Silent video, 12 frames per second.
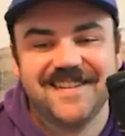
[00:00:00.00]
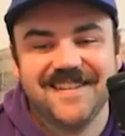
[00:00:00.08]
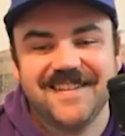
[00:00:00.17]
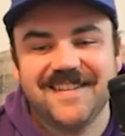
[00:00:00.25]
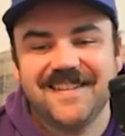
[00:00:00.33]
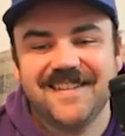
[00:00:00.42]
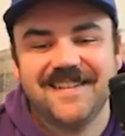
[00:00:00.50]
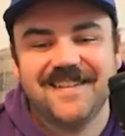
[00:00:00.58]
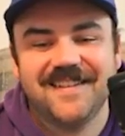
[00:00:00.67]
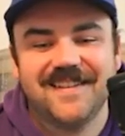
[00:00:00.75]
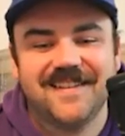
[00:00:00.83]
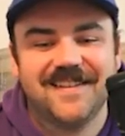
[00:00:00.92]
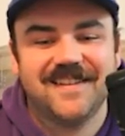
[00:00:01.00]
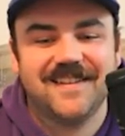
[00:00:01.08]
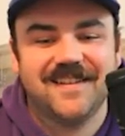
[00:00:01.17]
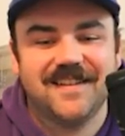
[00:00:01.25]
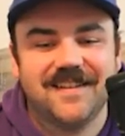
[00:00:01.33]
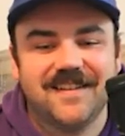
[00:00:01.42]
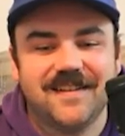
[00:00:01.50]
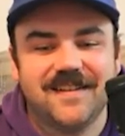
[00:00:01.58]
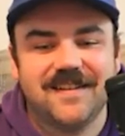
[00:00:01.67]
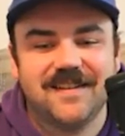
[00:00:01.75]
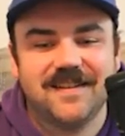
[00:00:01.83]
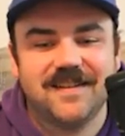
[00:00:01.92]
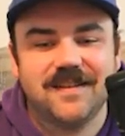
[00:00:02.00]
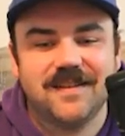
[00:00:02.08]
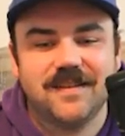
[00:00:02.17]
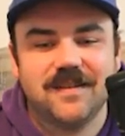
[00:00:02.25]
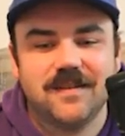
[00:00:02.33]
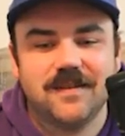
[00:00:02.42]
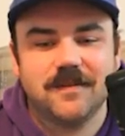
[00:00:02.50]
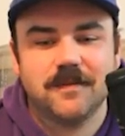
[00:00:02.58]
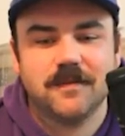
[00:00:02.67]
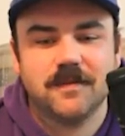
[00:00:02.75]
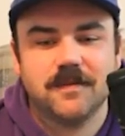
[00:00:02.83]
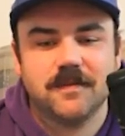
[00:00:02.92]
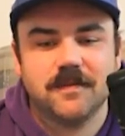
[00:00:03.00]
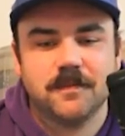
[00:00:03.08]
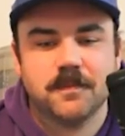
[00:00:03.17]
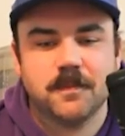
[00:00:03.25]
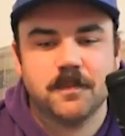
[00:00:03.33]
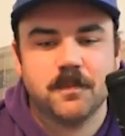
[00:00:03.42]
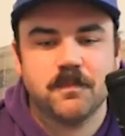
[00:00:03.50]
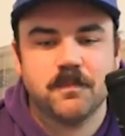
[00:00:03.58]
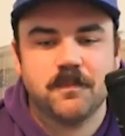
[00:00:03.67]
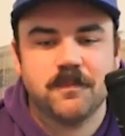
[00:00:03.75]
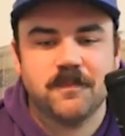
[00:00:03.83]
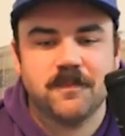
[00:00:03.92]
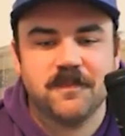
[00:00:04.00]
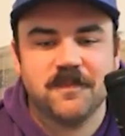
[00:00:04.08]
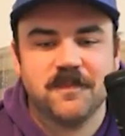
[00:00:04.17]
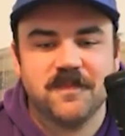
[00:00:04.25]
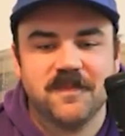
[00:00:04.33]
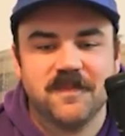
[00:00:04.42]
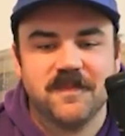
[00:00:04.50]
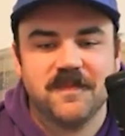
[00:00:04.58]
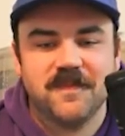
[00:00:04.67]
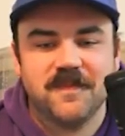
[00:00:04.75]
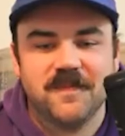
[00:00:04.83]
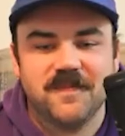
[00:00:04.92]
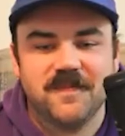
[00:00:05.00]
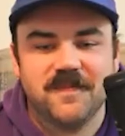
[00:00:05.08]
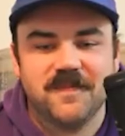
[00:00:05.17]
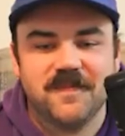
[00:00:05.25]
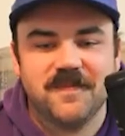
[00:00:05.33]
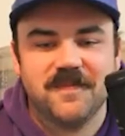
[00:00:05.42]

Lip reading: (not speaking)